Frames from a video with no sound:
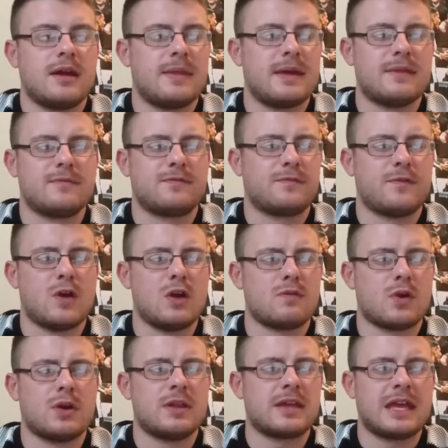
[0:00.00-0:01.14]
And then
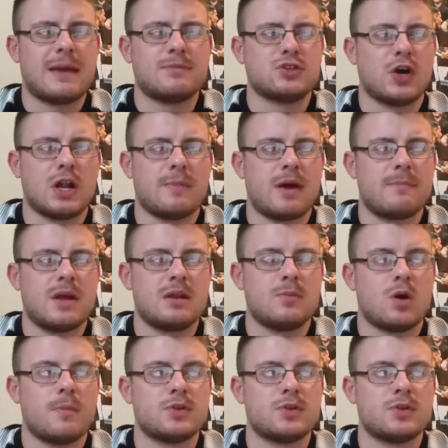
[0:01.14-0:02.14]
further on into the game, Tottenham had many more